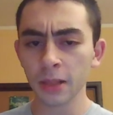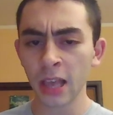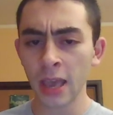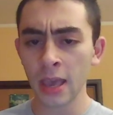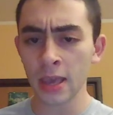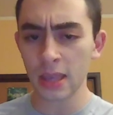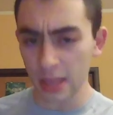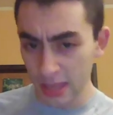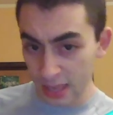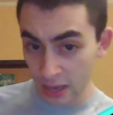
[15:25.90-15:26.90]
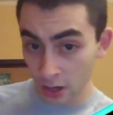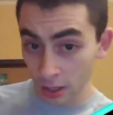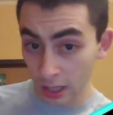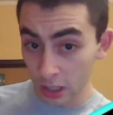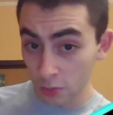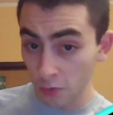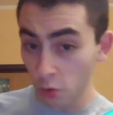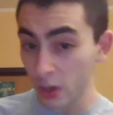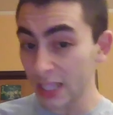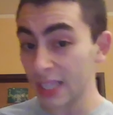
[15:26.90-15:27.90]
play here, like this
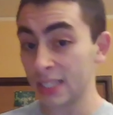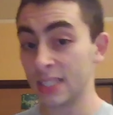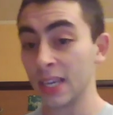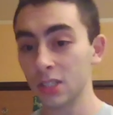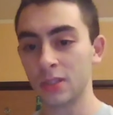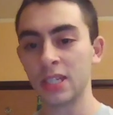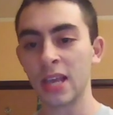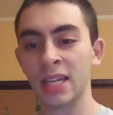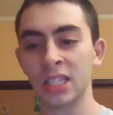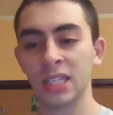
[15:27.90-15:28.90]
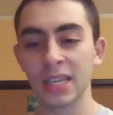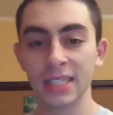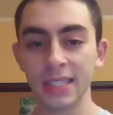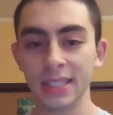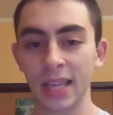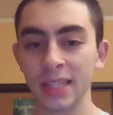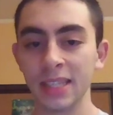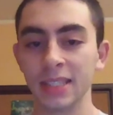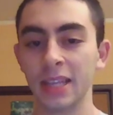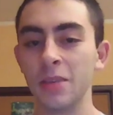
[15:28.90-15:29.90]
move queen to e6, which the engine
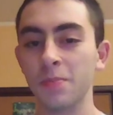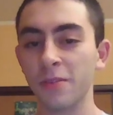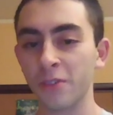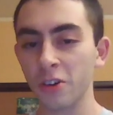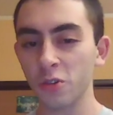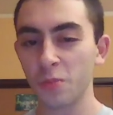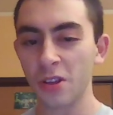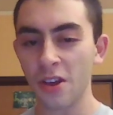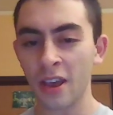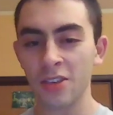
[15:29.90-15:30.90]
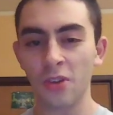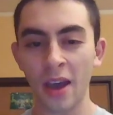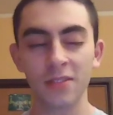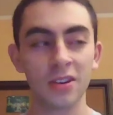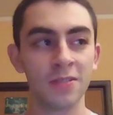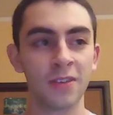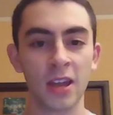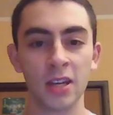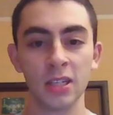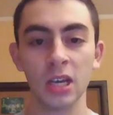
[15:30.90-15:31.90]
slightly prefers, but again, you have to
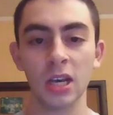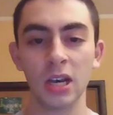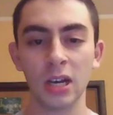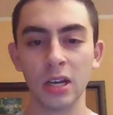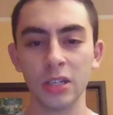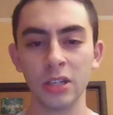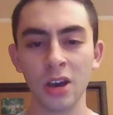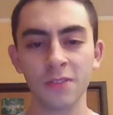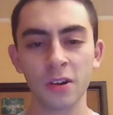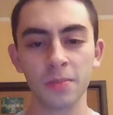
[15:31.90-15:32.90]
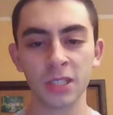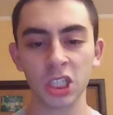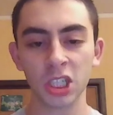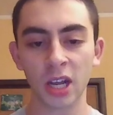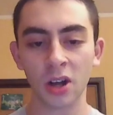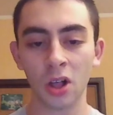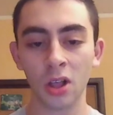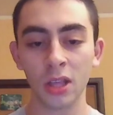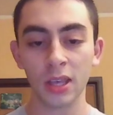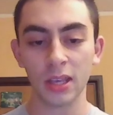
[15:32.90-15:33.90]
defend a not fun position at
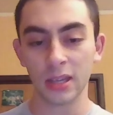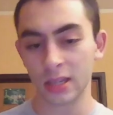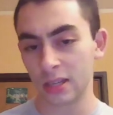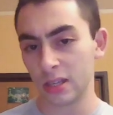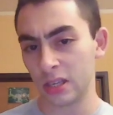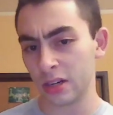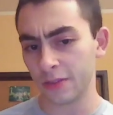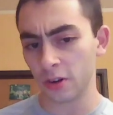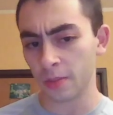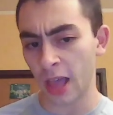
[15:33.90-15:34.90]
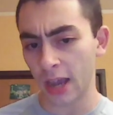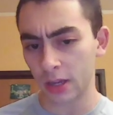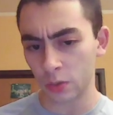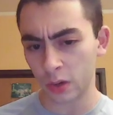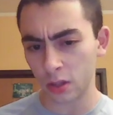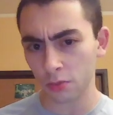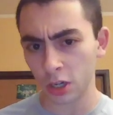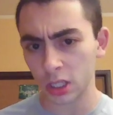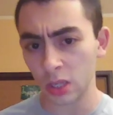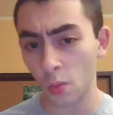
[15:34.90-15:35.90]
all here if you're black, with
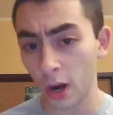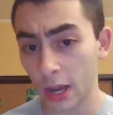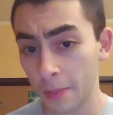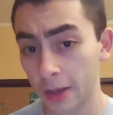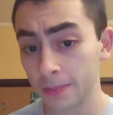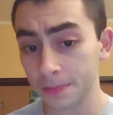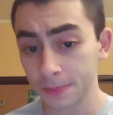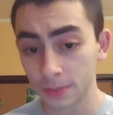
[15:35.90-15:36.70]
rook to e1 coming,